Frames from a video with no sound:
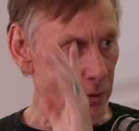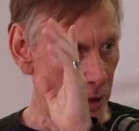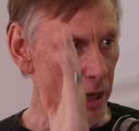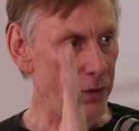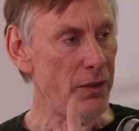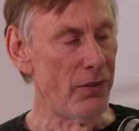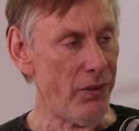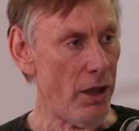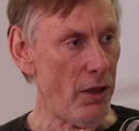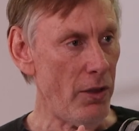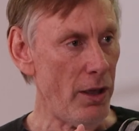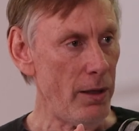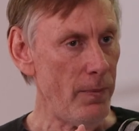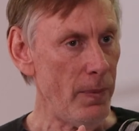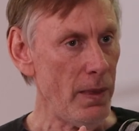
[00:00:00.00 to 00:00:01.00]
God the
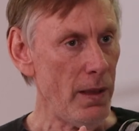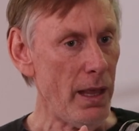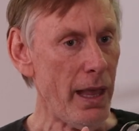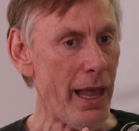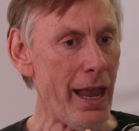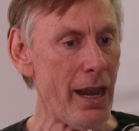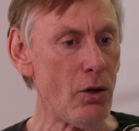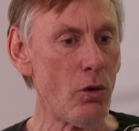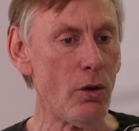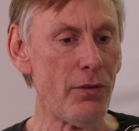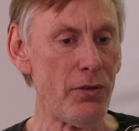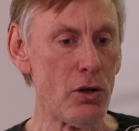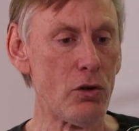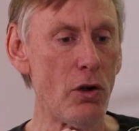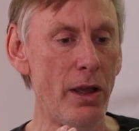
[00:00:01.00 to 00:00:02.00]
Father, and or
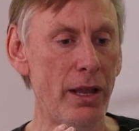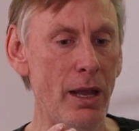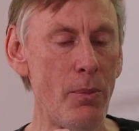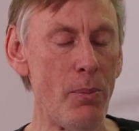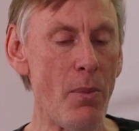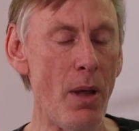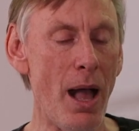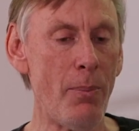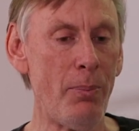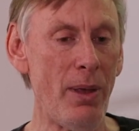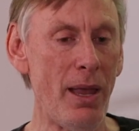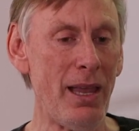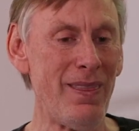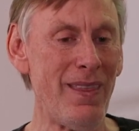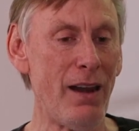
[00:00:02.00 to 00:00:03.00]
if you're growing up
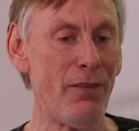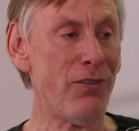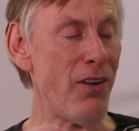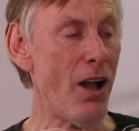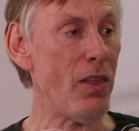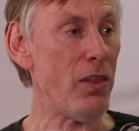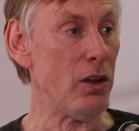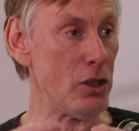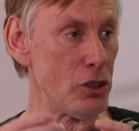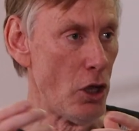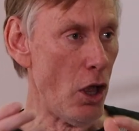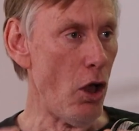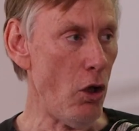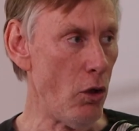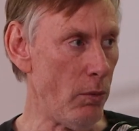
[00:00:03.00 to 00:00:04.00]
in that fatherless
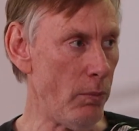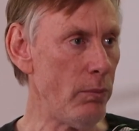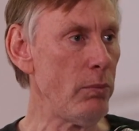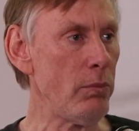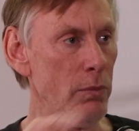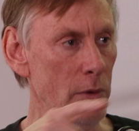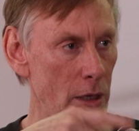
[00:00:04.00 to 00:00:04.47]
home,